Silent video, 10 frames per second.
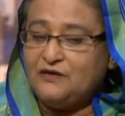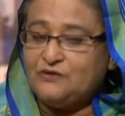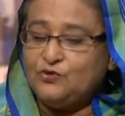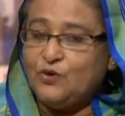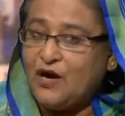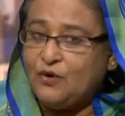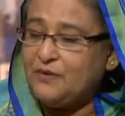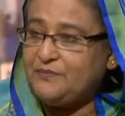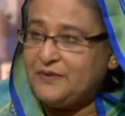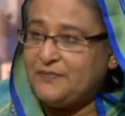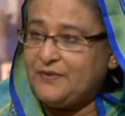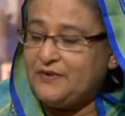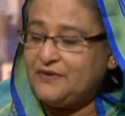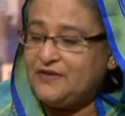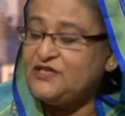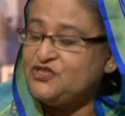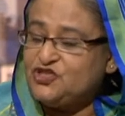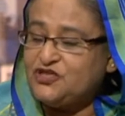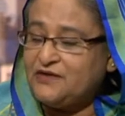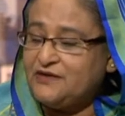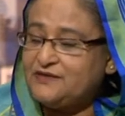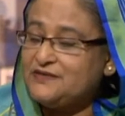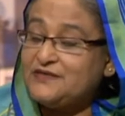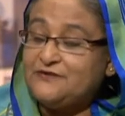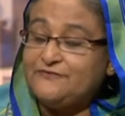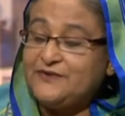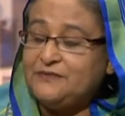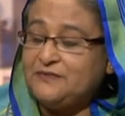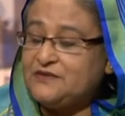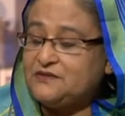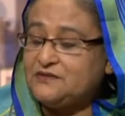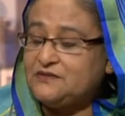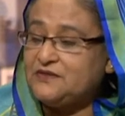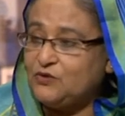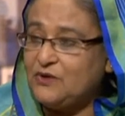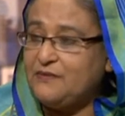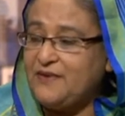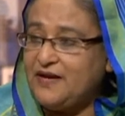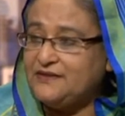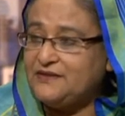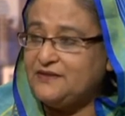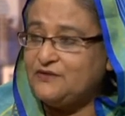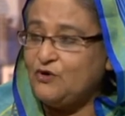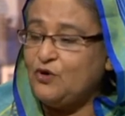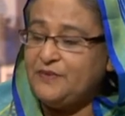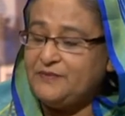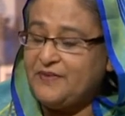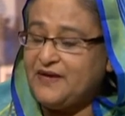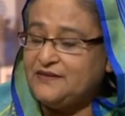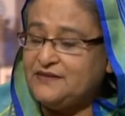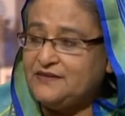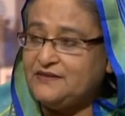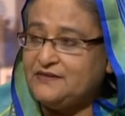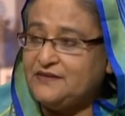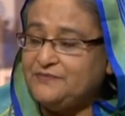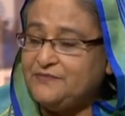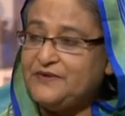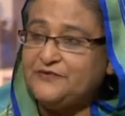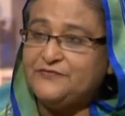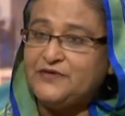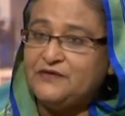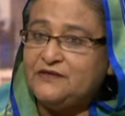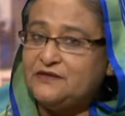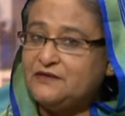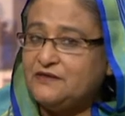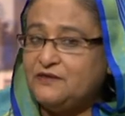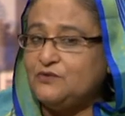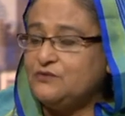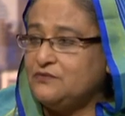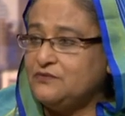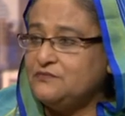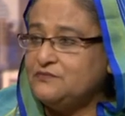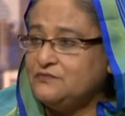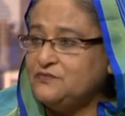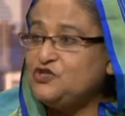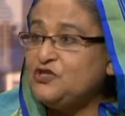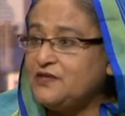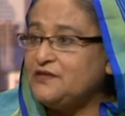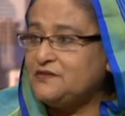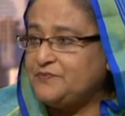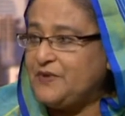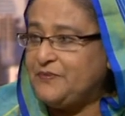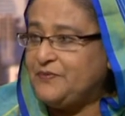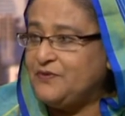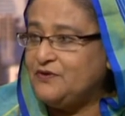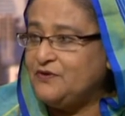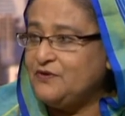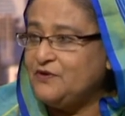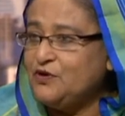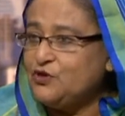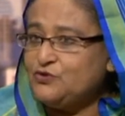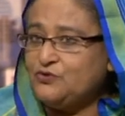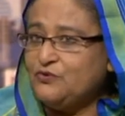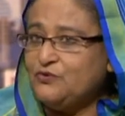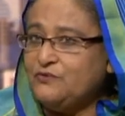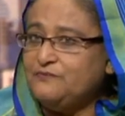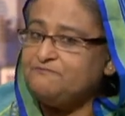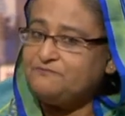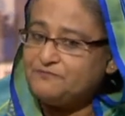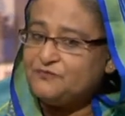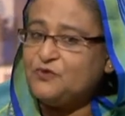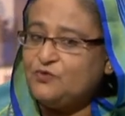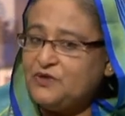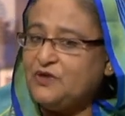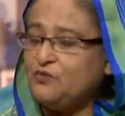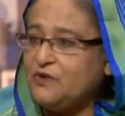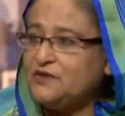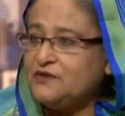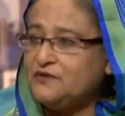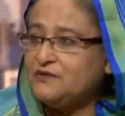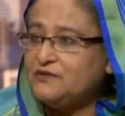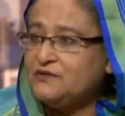Though our people in general, they are very much secular minded, open minded, they are very generous people. So we are working